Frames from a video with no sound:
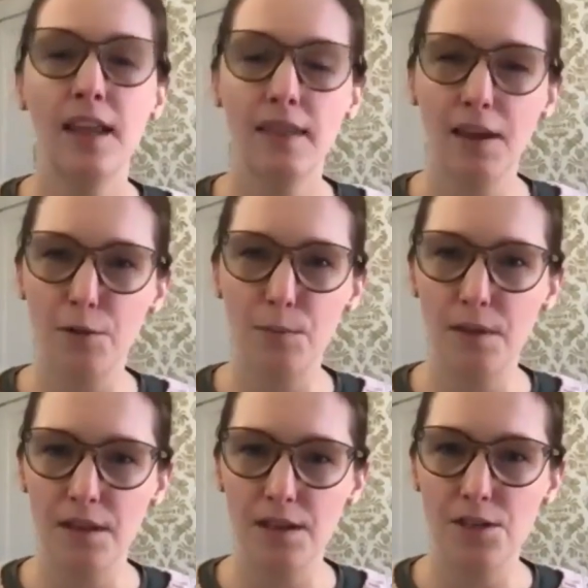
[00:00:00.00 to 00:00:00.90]
They
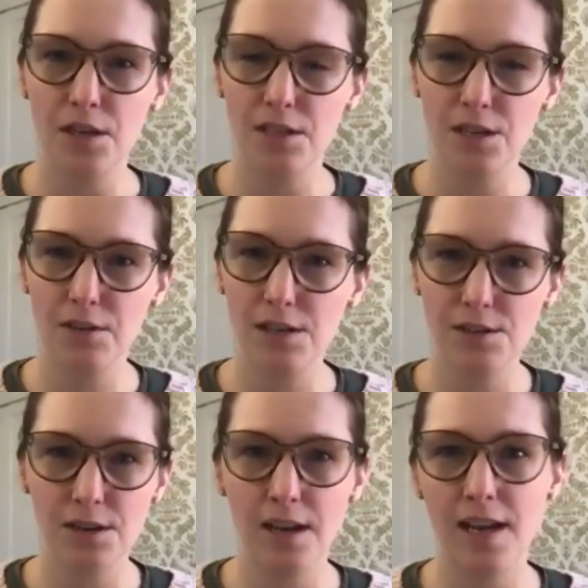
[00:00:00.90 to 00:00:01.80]
opened the Junk Ditch
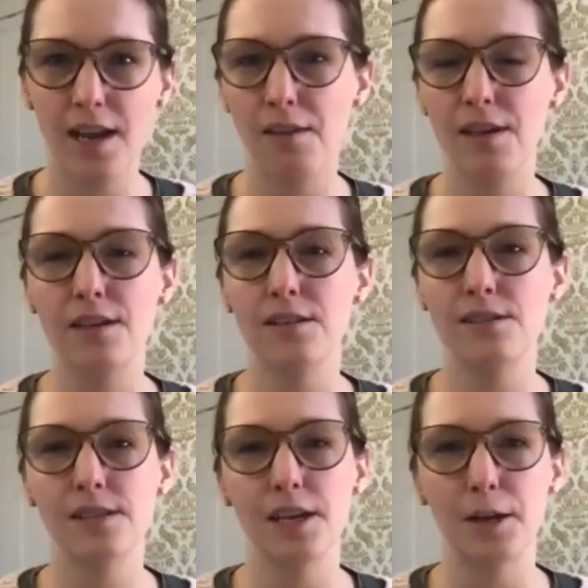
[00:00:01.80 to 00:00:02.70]
Restaurant. Now
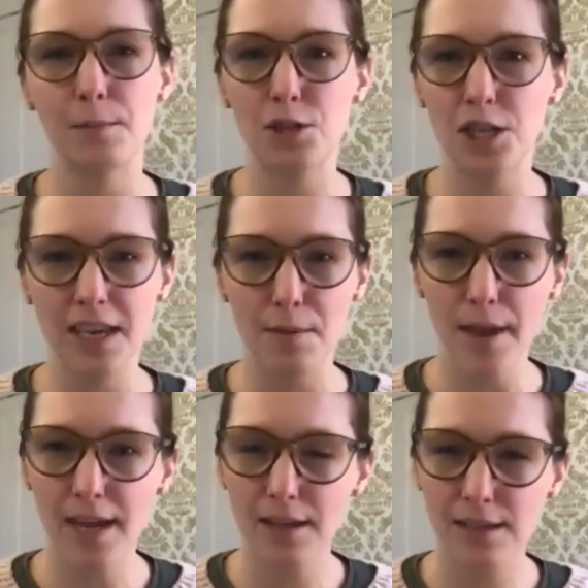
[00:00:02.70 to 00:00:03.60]
there's GK
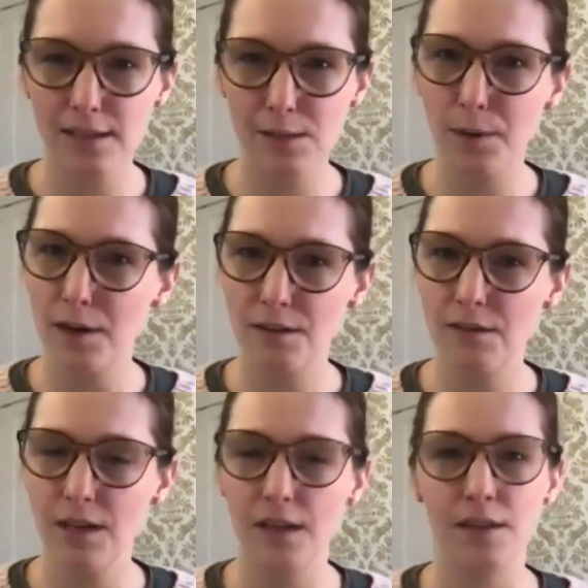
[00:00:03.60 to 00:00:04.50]
Baked Goods as a part of it.